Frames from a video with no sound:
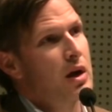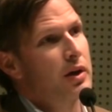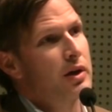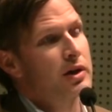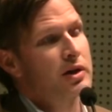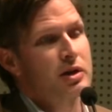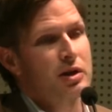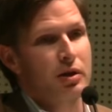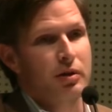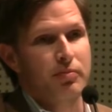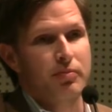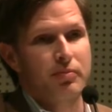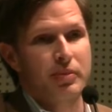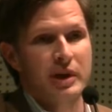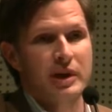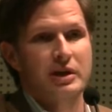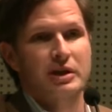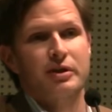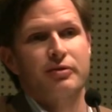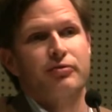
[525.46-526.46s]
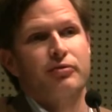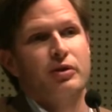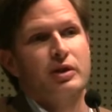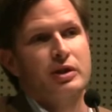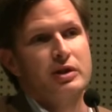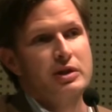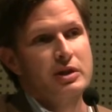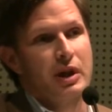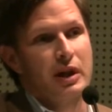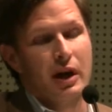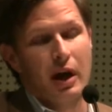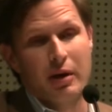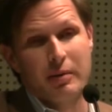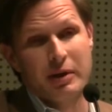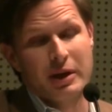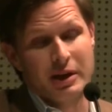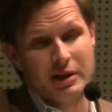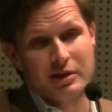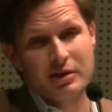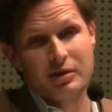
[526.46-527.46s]
this is a big difference, and I
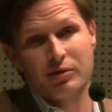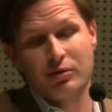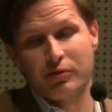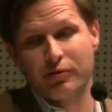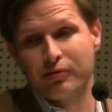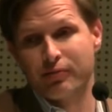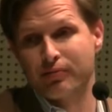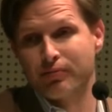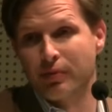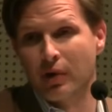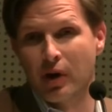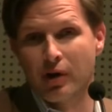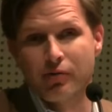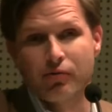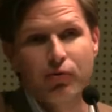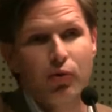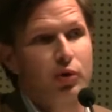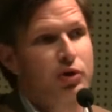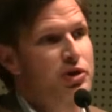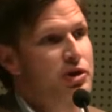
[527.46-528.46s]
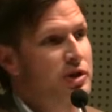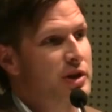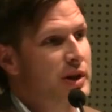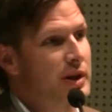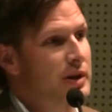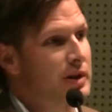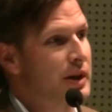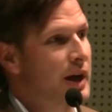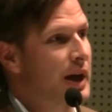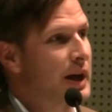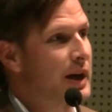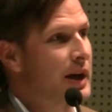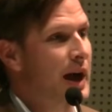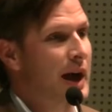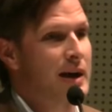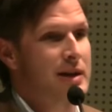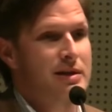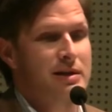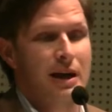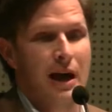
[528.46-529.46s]
mean it's sort of unfortunate that it
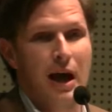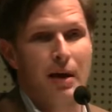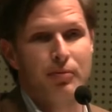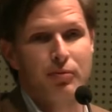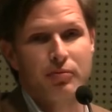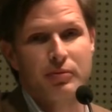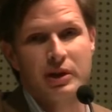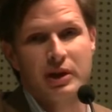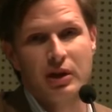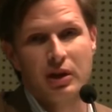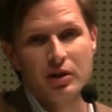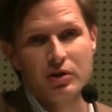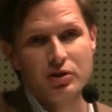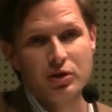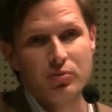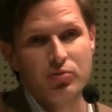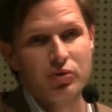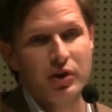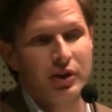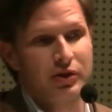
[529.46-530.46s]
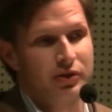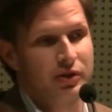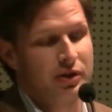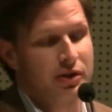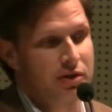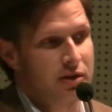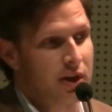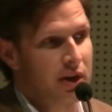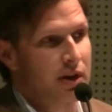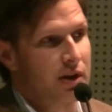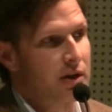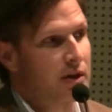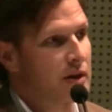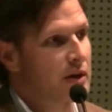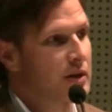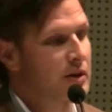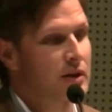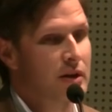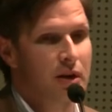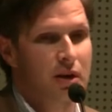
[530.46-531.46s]
has to happen because our president's like
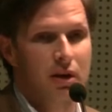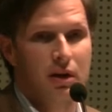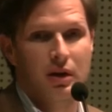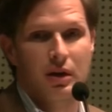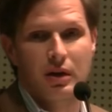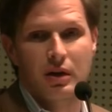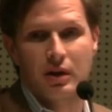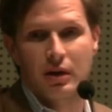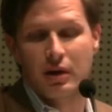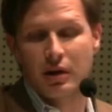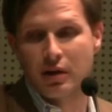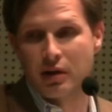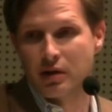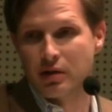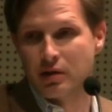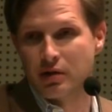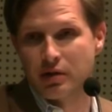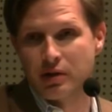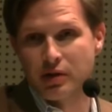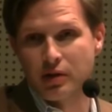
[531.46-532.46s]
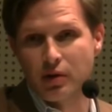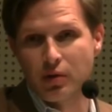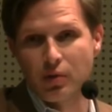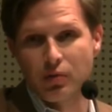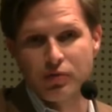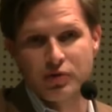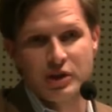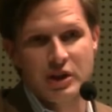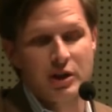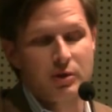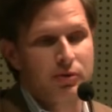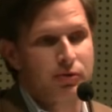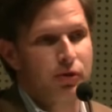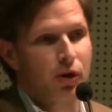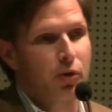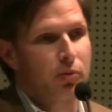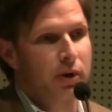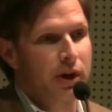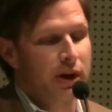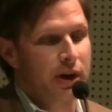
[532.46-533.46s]
a you know
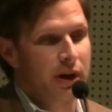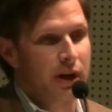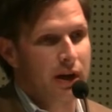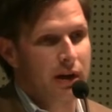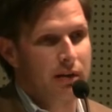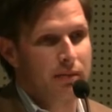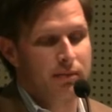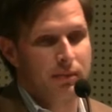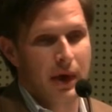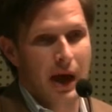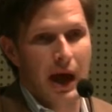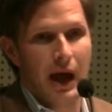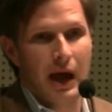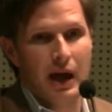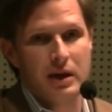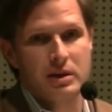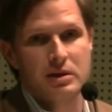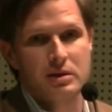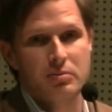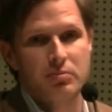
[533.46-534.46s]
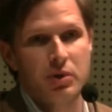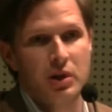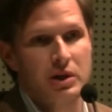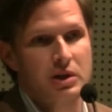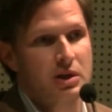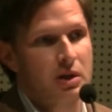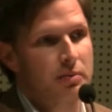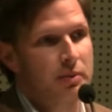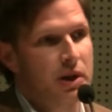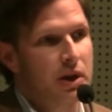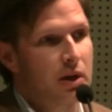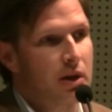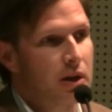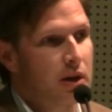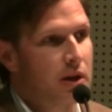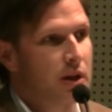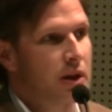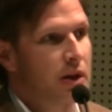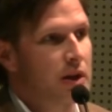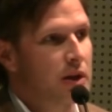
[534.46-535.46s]
xenophobic ass. But I mean,
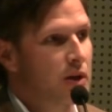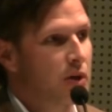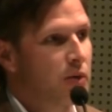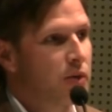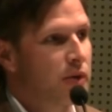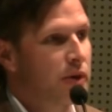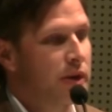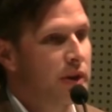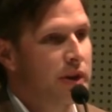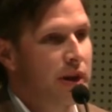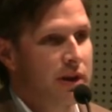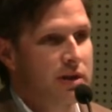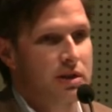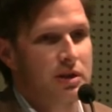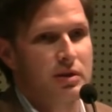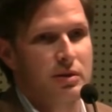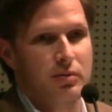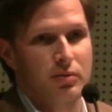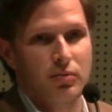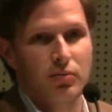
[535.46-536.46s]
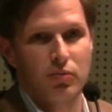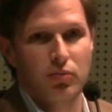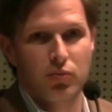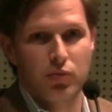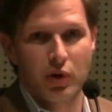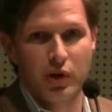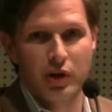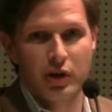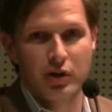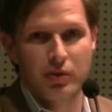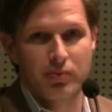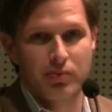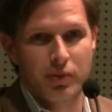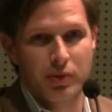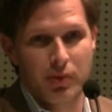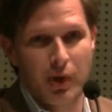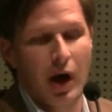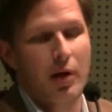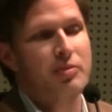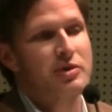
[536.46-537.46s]
you know, that's a, one of
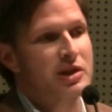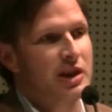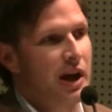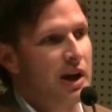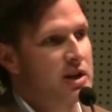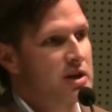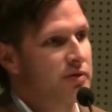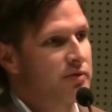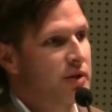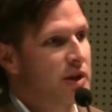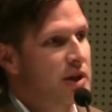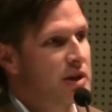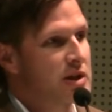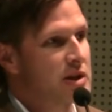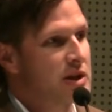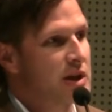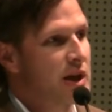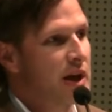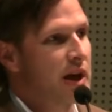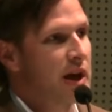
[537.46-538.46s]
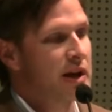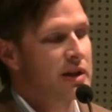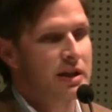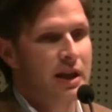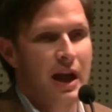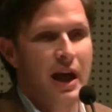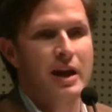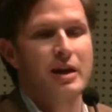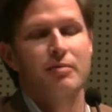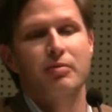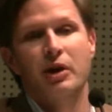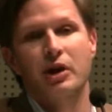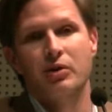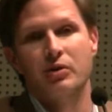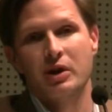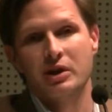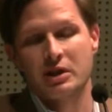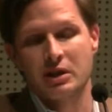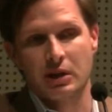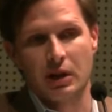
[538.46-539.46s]
the upsides of this is that
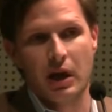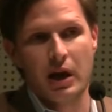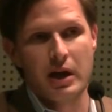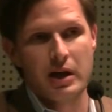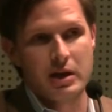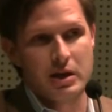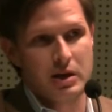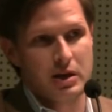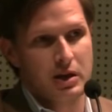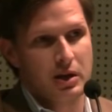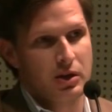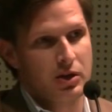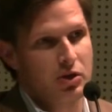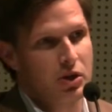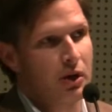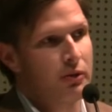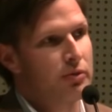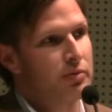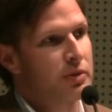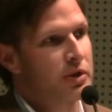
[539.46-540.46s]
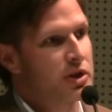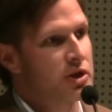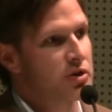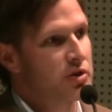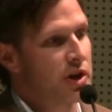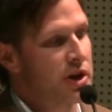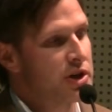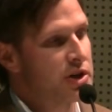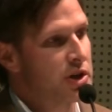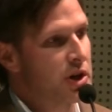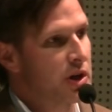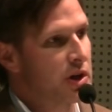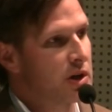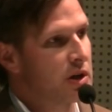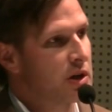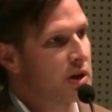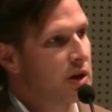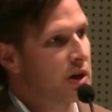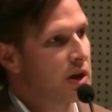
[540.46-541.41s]
anybody doesn't like the Trump administration